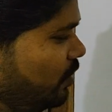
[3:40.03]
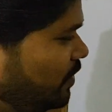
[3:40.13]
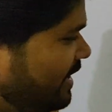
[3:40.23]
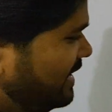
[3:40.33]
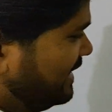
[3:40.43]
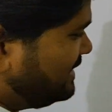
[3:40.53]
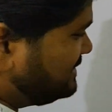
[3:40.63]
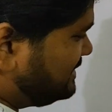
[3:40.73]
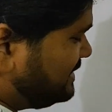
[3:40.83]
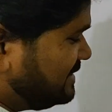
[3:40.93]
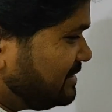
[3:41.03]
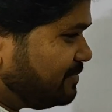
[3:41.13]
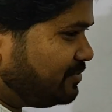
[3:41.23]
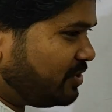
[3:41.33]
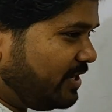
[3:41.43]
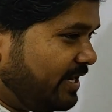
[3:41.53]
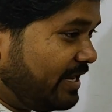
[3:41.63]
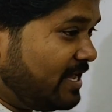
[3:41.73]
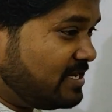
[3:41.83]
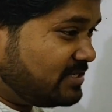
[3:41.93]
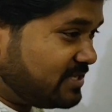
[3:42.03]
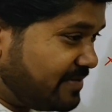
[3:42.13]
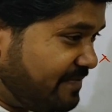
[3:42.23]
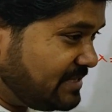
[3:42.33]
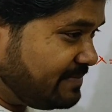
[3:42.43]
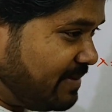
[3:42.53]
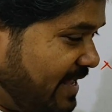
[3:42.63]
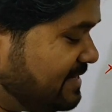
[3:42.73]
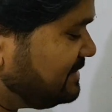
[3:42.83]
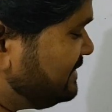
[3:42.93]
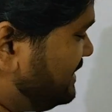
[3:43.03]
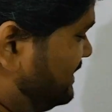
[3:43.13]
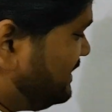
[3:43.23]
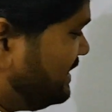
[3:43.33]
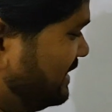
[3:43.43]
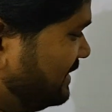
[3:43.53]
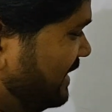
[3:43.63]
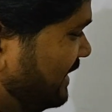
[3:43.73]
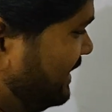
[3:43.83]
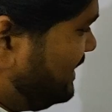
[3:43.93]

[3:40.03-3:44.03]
When density distributed on a surface plane sheet, that